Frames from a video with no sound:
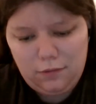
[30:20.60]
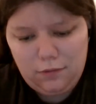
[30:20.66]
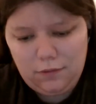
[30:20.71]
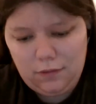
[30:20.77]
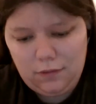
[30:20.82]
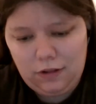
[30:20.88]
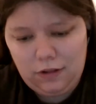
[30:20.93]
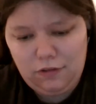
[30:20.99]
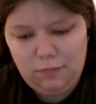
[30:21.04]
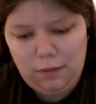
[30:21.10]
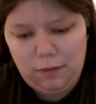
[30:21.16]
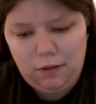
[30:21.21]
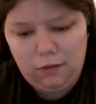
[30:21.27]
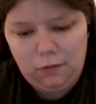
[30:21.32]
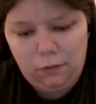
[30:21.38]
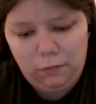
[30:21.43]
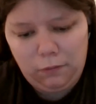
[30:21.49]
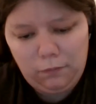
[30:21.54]
That's my
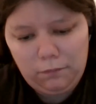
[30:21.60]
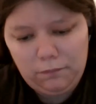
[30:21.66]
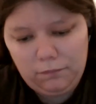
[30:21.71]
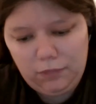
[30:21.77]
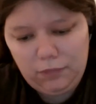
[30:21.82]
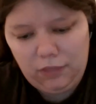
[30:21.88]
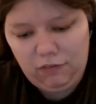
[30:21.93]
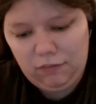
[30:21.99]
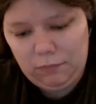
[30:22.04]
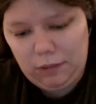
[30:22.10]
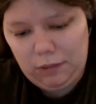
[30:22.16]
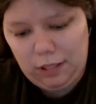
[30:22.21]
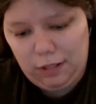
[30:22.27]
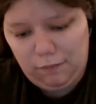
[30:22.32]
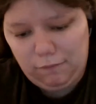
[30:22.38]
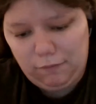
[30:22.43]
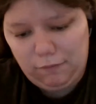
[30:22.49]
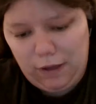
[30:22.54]
goal. Giving
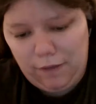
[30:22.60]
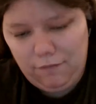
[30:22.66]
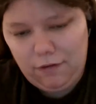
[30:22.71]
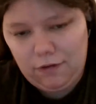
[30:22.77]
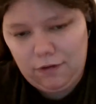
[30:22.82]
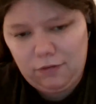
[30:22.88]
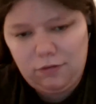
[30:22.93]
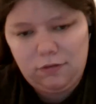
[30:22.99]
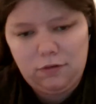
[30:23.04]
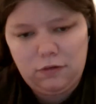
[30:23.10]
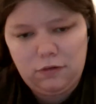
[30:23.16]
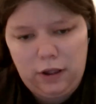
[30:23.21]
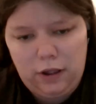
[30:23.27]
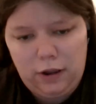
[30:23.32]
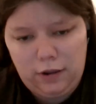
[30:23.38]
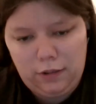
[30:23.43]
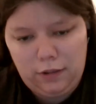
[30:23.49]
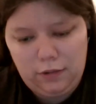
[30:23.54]
myself 5 years to
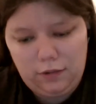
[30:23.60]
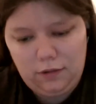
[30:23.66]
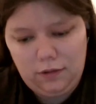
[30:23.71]
write it